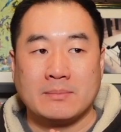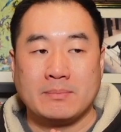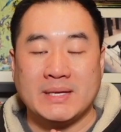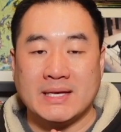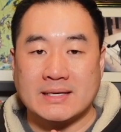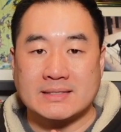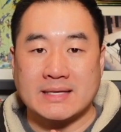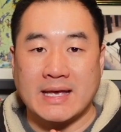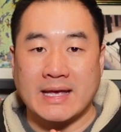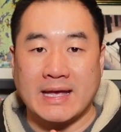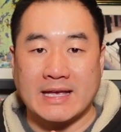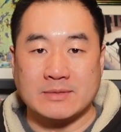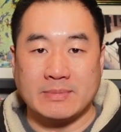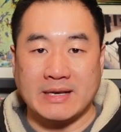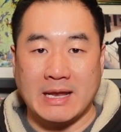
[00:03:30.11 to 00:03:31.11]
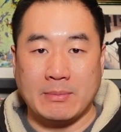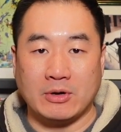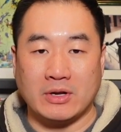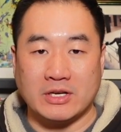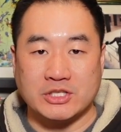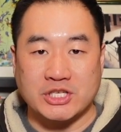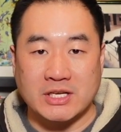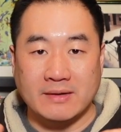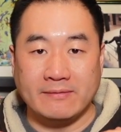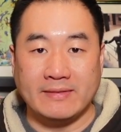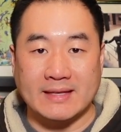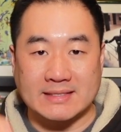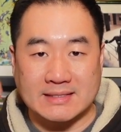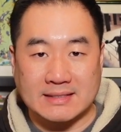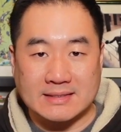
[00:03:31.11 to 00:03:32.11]
PSA has been able to achieve
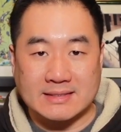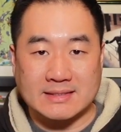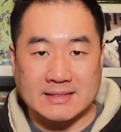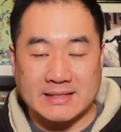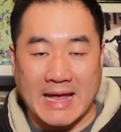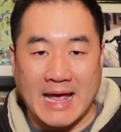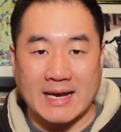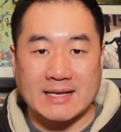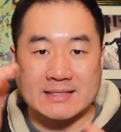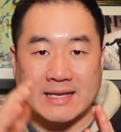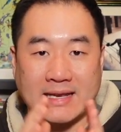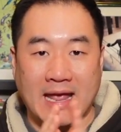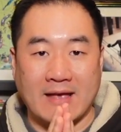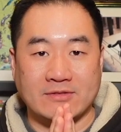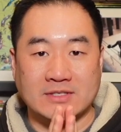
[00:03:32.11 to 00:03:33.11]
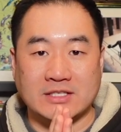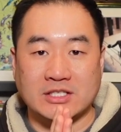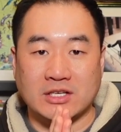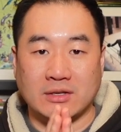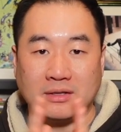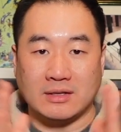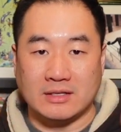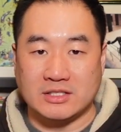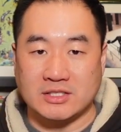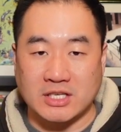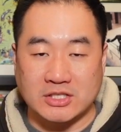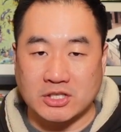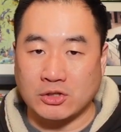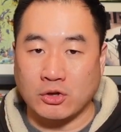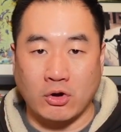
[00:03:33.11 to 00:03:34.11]
this status and have
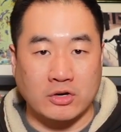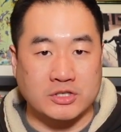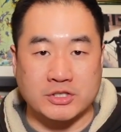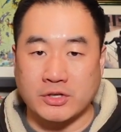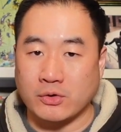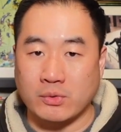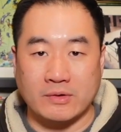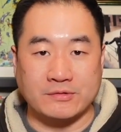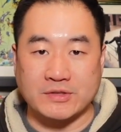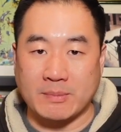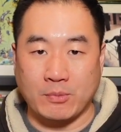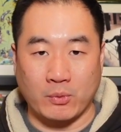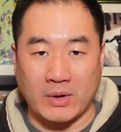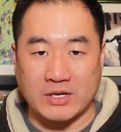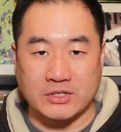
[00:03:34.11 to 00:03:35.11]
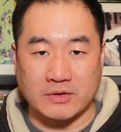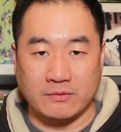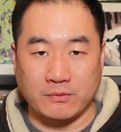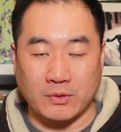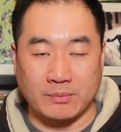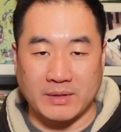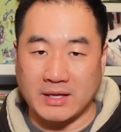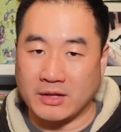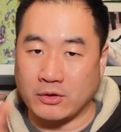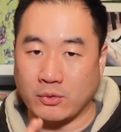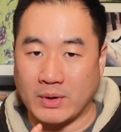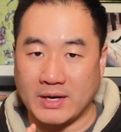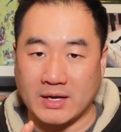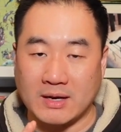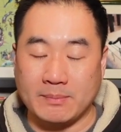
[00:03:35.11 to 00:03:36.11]
such a large degree of separation from the other
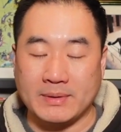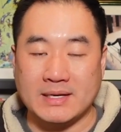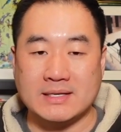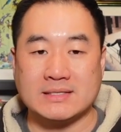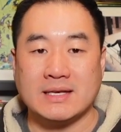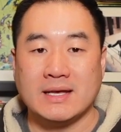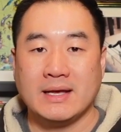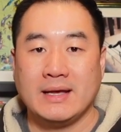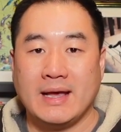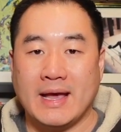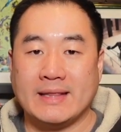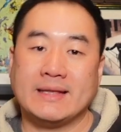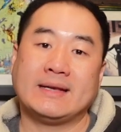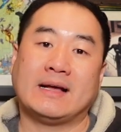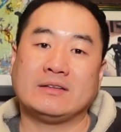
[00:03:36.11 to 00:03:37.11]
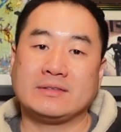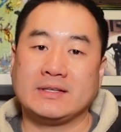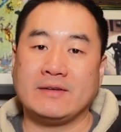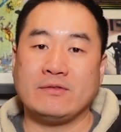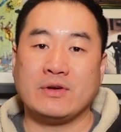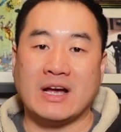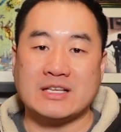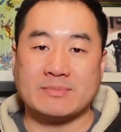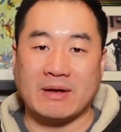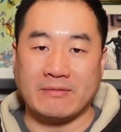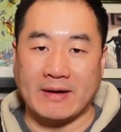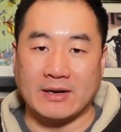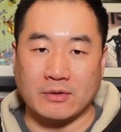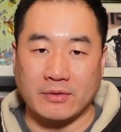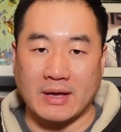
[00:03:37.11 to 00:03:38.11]
grading companies. And then I'll give you guys my
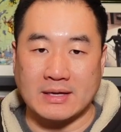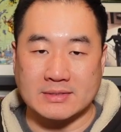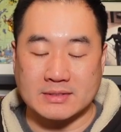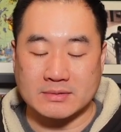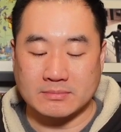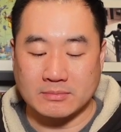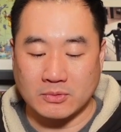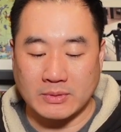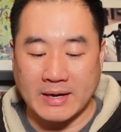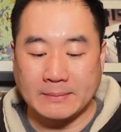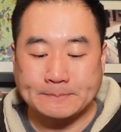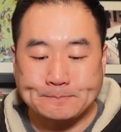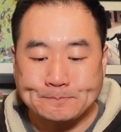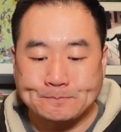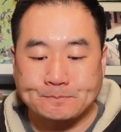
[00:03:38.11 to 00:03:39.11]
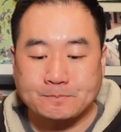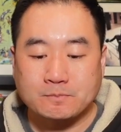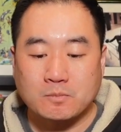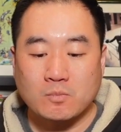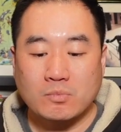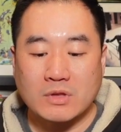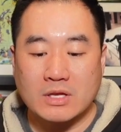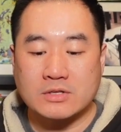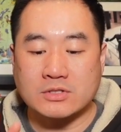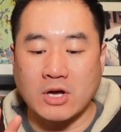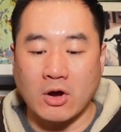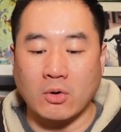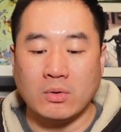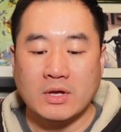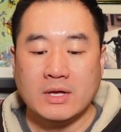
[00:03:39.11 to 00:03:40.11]
final thoughts, okay?
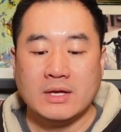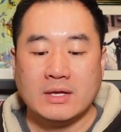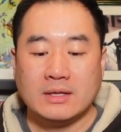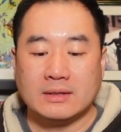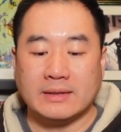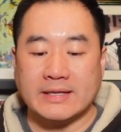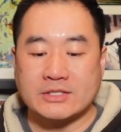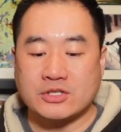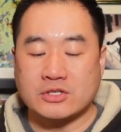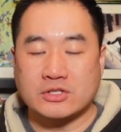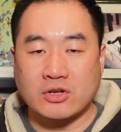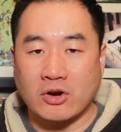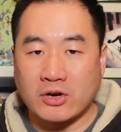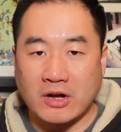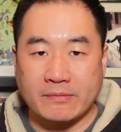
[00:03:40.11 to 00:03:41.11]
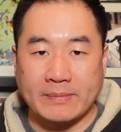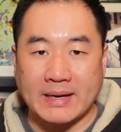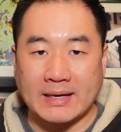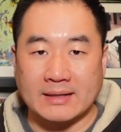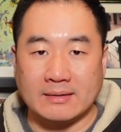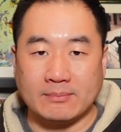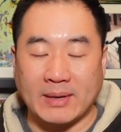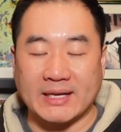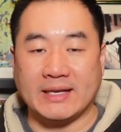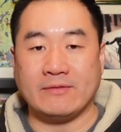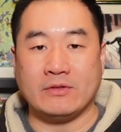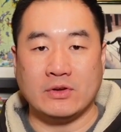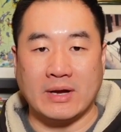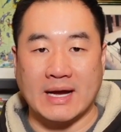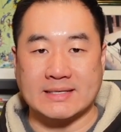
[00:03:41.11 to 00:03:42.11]
So let's just start off by
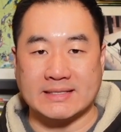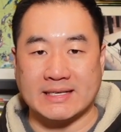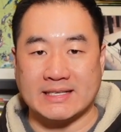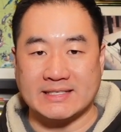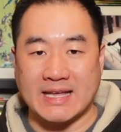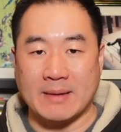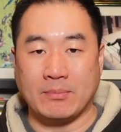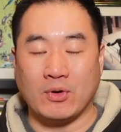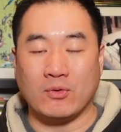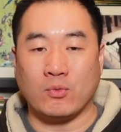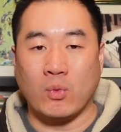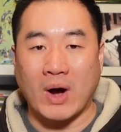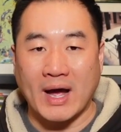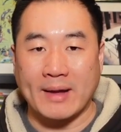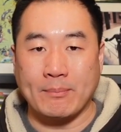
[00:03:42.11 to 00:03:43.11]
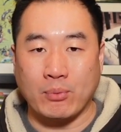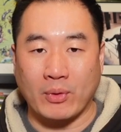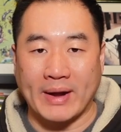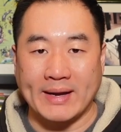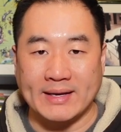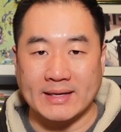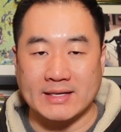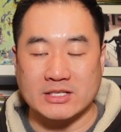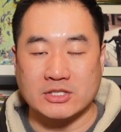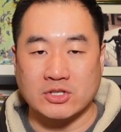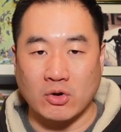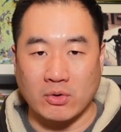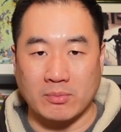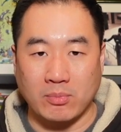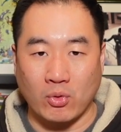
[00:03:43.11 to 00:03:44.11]
giving you guys an example of why branding is
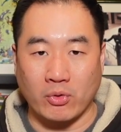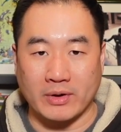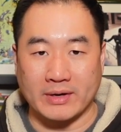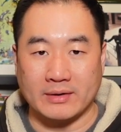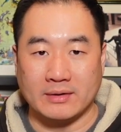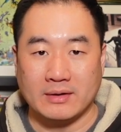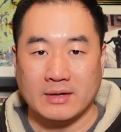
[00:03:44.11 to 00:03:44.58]
so important.